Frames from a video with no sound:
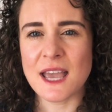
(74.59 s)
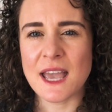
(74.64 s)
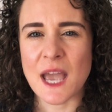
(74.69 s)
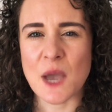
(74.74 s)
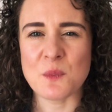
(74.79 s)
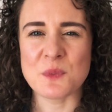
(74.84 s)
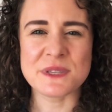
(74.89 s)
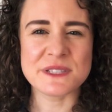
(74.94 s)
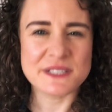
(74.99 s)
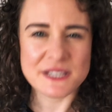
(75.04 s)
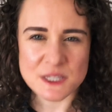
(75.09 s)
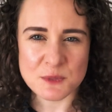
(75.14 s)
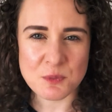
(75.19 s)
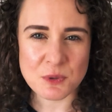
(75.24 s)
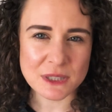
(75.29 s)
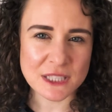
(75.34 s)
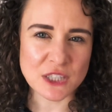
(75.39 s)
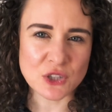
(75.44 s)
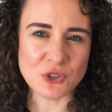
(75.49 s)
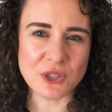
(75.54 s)
and was
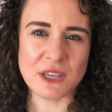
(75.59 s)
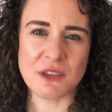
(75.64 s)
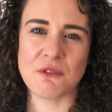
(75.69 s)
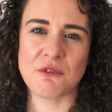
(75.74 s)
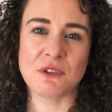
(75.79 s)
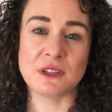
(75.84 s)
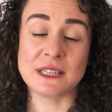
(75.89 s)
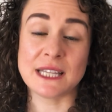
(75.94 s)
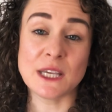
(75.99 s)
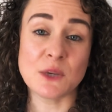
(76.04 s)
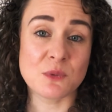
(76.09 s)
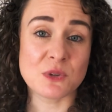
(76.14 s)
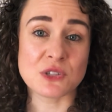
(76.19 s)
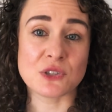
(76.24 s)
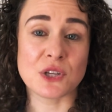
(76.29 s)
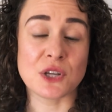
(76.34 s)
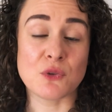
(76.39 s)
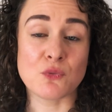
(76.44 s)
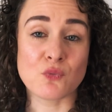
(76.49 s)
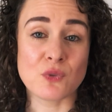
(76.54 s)
desperately looking for language
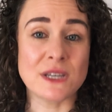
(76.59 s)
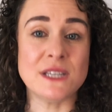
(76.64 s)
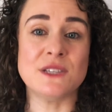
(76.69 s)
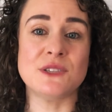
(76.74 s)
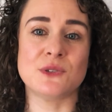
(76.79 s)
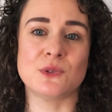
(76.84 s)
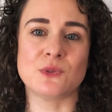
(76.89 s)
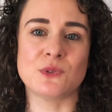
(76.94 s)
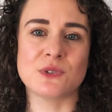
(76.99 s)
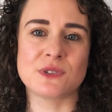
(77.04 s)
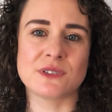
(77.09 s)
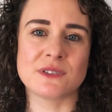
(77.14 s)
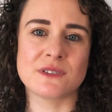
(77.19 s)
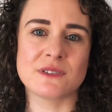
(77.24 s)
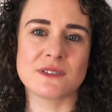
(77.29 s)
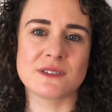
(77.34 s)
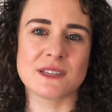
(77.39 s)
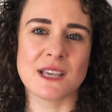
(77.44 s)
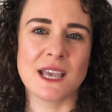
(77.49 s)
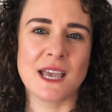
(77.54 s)
learning
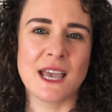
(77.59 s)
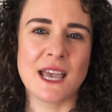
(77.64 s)
resources.